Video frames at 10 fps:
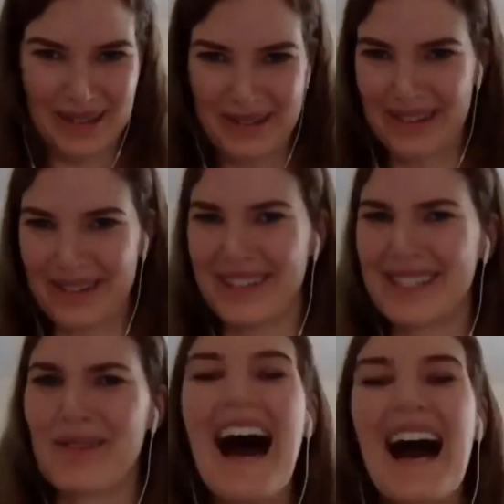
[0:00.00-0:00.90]
"Oh, you were
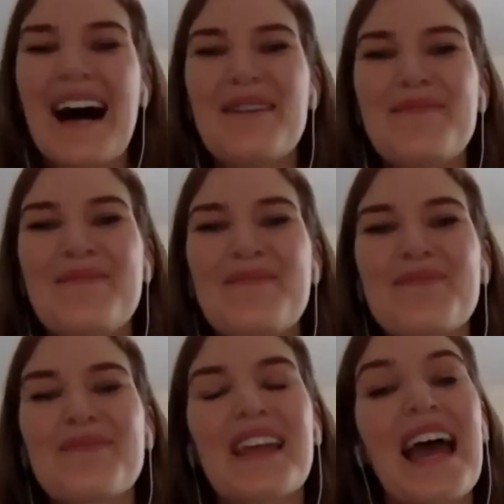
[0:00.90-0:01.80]
so lucky."
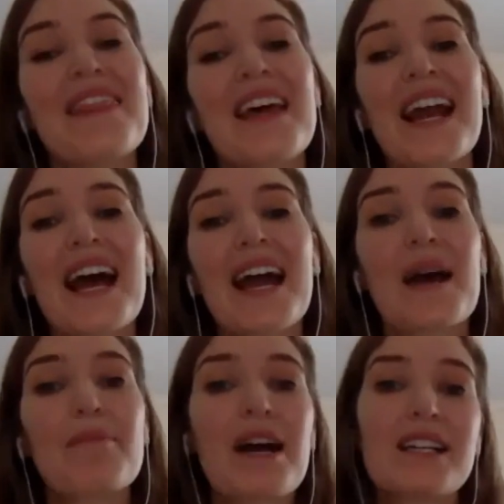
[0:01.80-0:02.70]
Um,
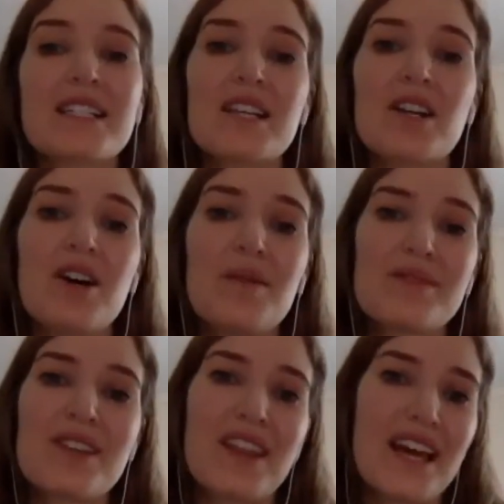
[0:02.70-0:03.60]
and then I, I,
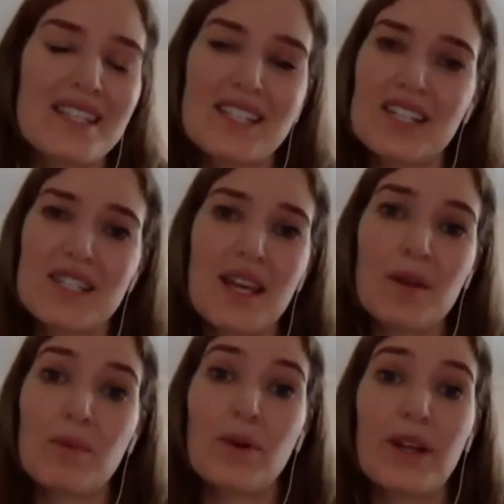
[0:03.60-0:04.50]
practice at home. So
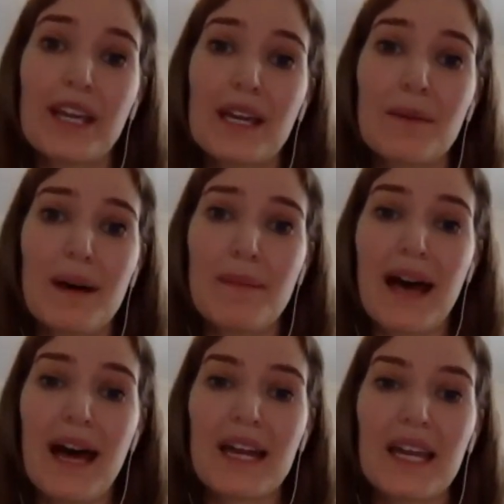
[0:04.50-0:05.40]
that's just like rolling
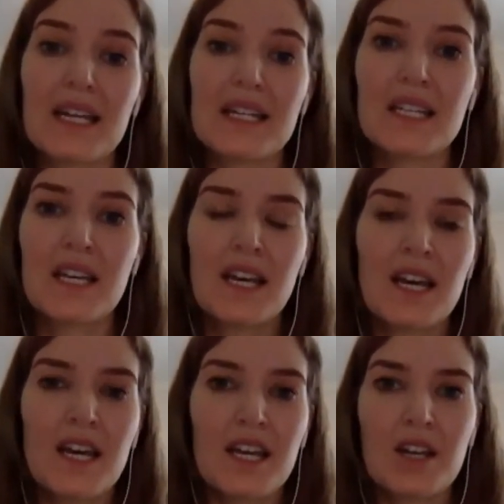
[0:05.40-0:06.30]
out my mat. And,
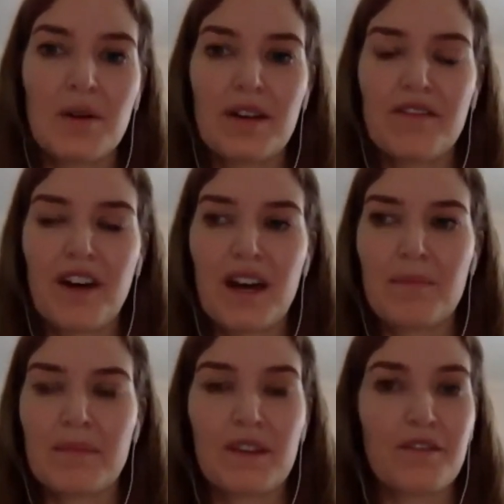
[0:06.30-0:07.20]
you know, if
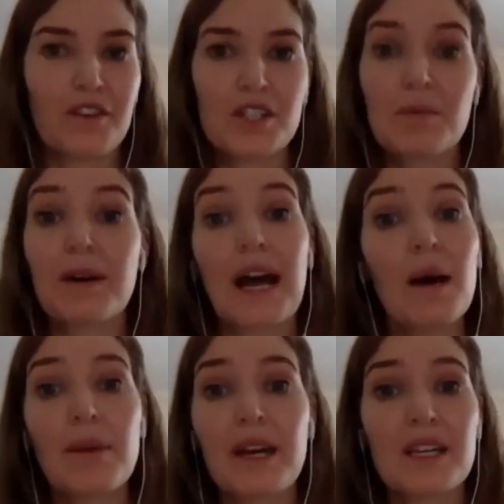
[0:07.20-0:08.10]
I'm the first
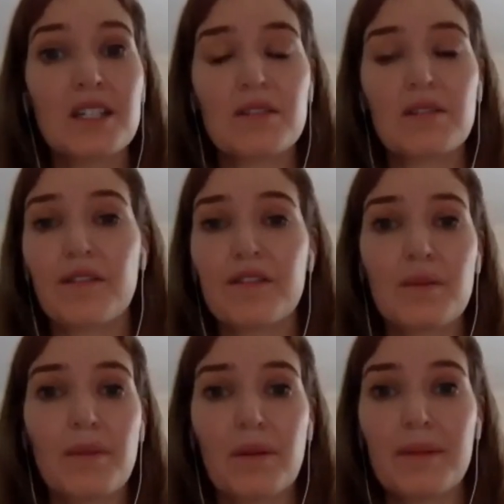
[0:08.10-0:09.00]
one up, I can do a
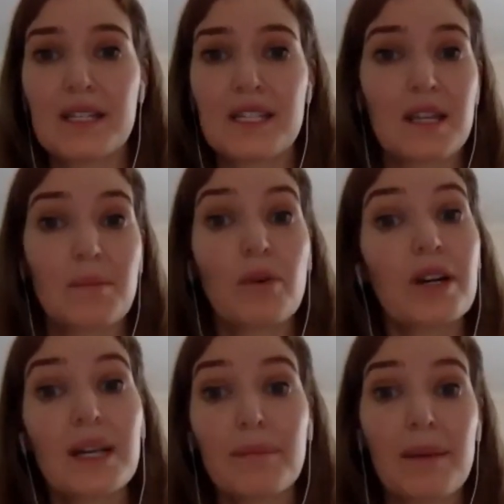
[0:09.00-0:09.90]
few moments in the
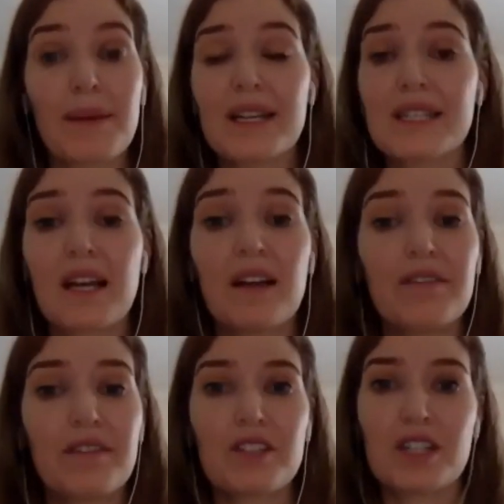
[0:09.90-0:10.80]
morning by
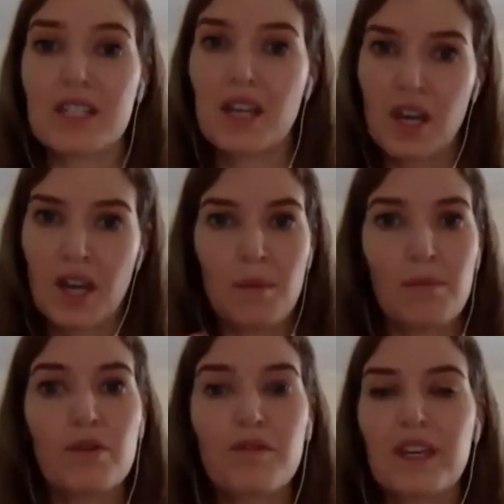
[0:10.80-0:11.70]
myself of just
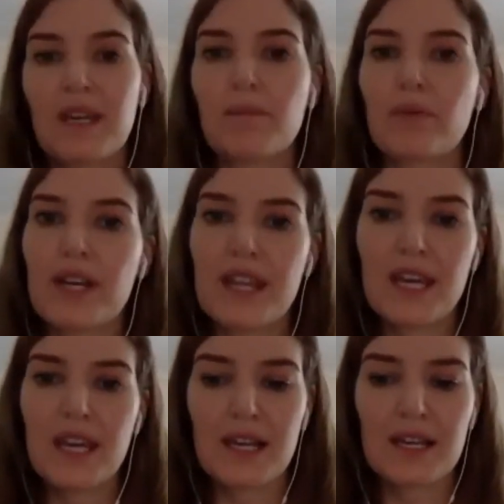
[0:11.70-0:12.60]
moving and
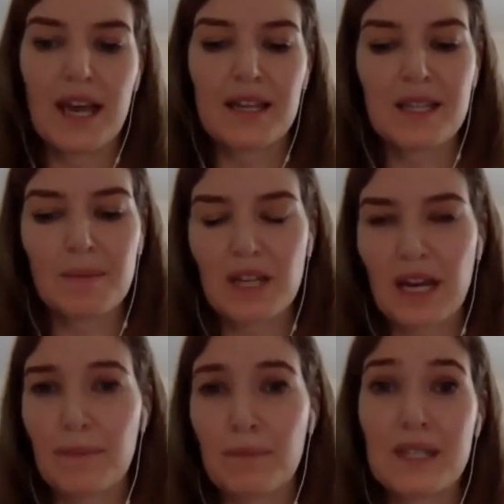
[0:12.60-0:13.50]
breathing. And, and
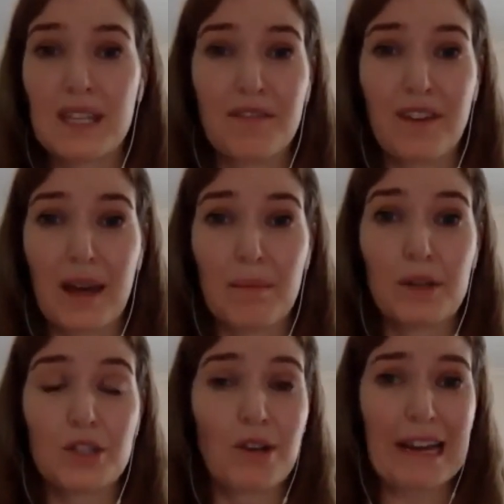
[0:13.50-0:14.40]
sometimes if I'm
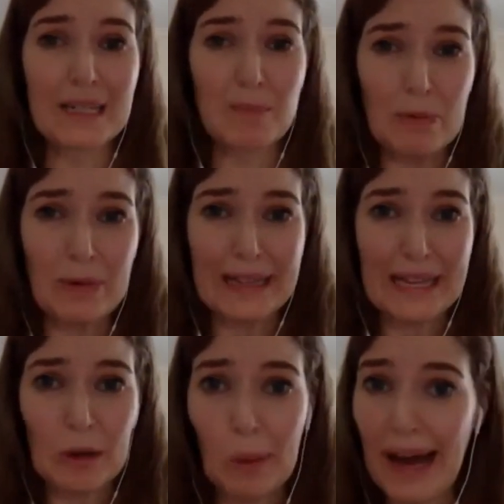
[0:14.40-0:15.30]
trying to be really
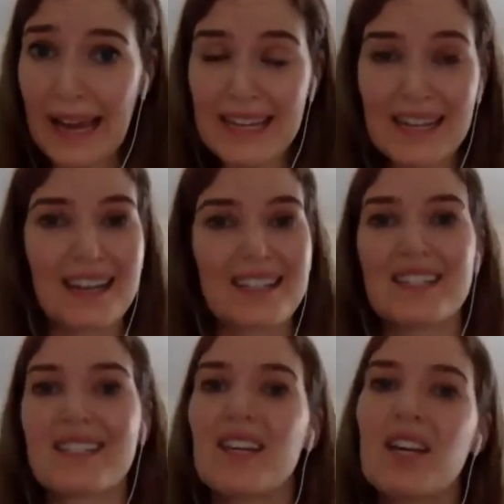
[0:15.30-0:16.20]
quiet, I
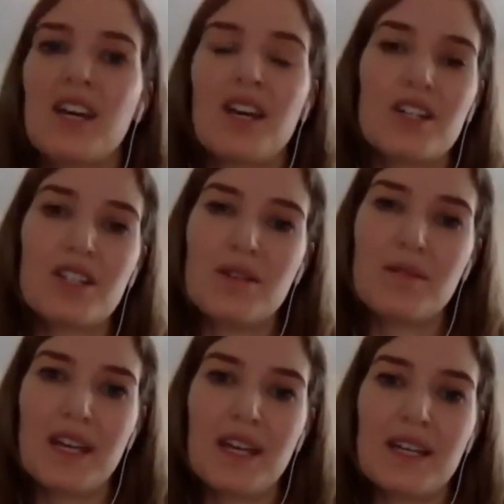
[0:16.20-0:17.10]
just tune
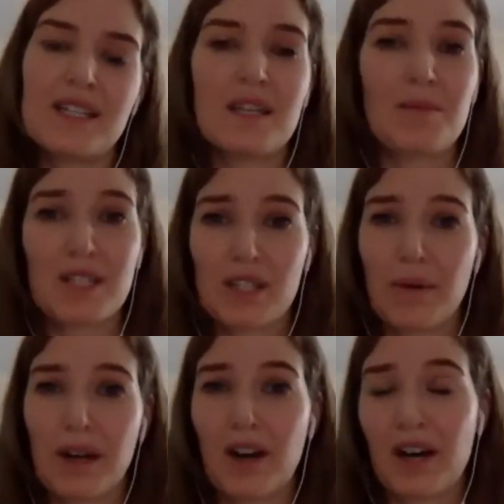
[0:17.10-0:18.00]
in and see what's going on